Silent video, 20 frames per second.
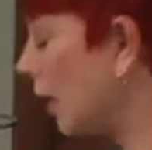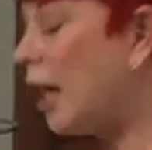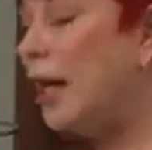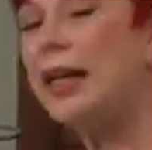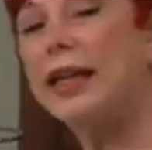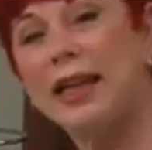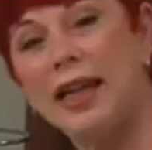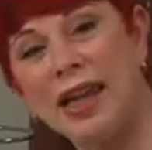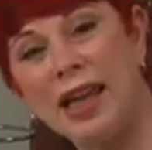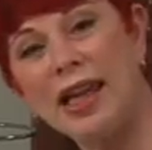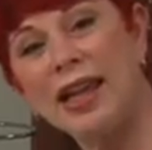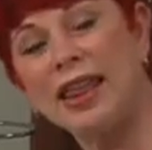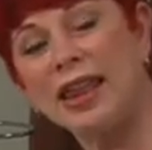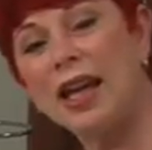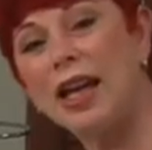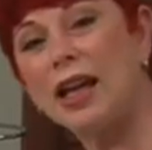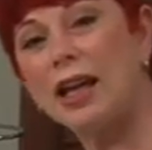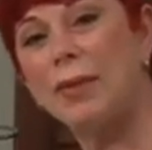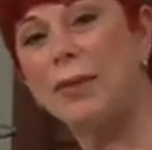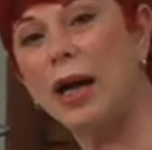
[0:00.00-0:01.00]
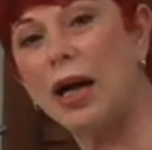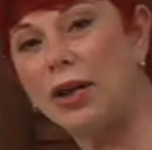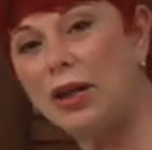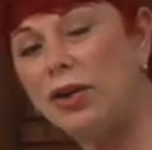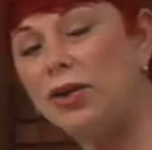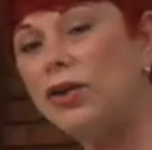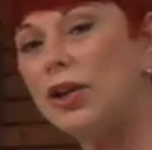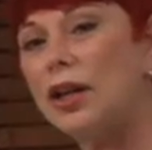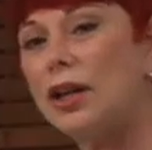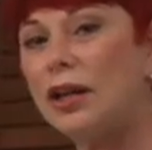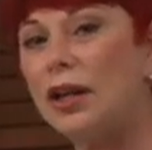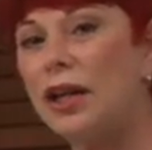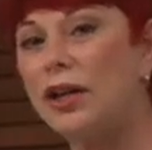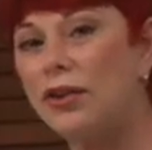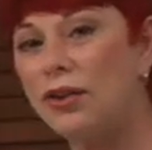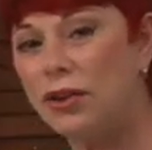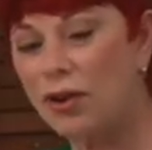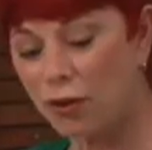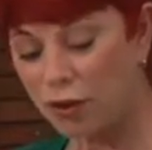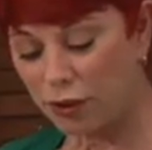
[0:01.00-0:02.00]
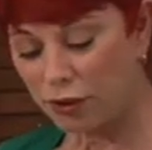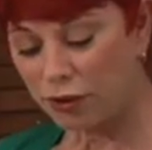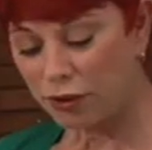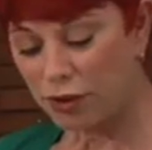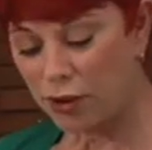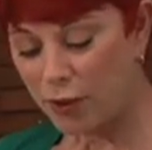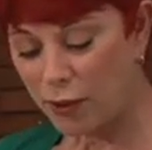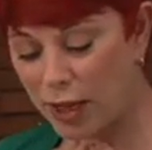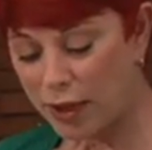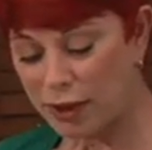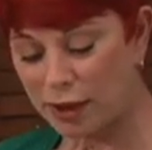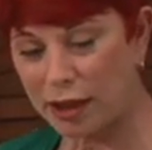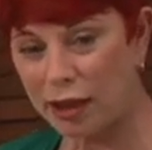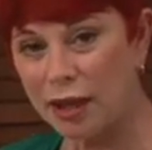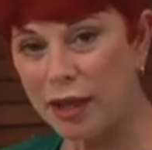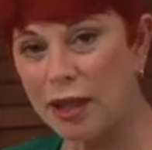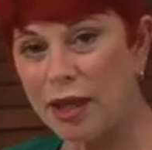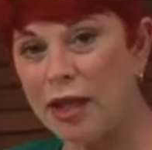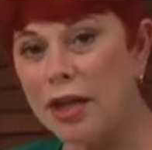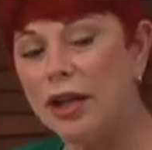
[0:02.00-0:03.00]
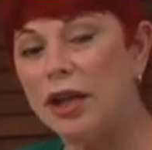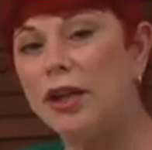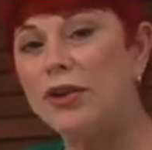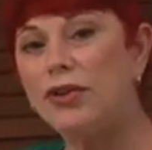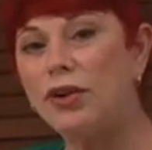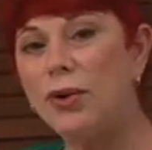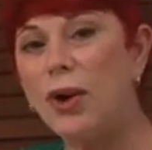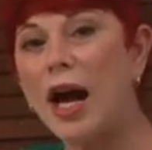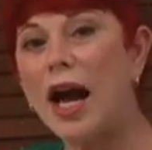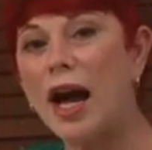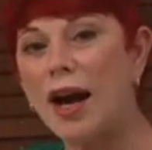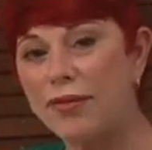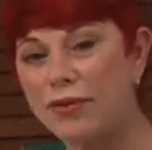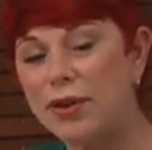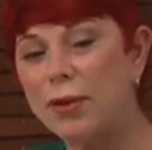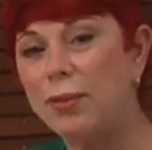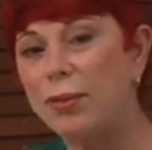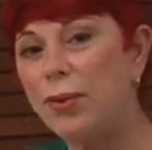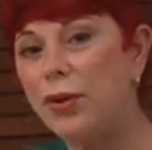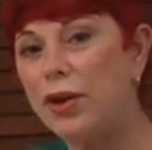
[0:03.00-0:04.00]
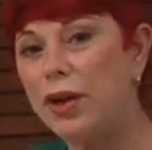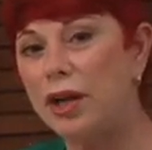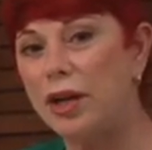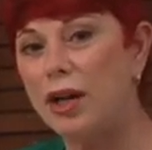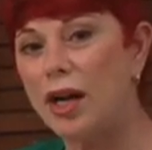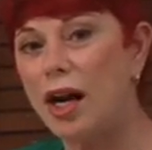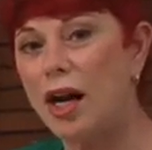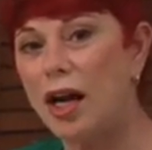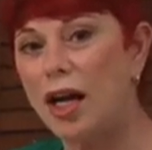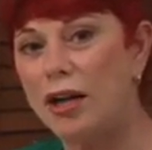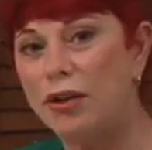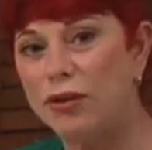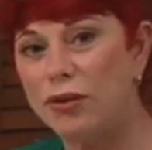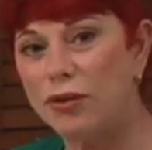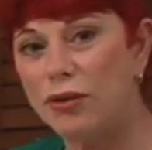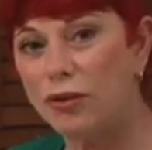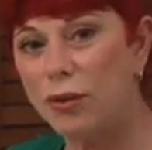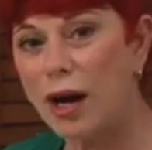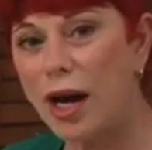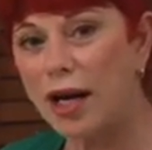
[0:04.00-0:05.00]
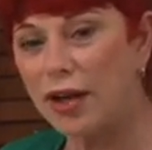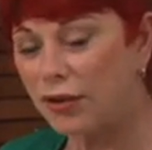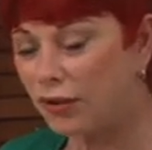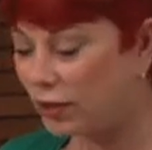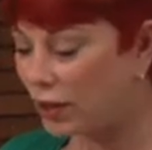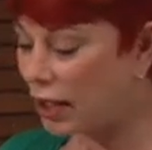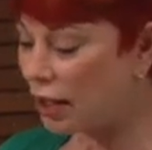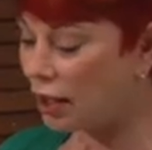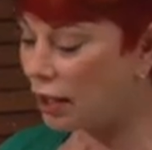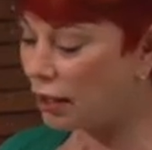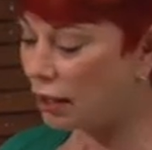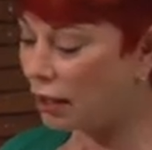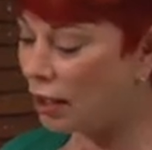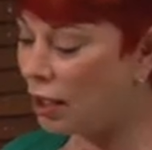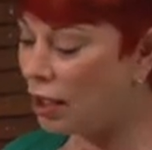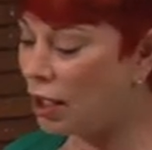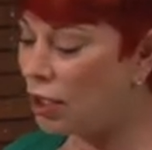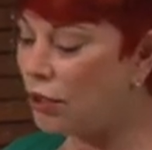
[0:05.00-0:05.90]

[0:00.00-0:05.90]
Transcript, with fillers: A key thing about using cleansing oils correctly is you have to put it on dry skin.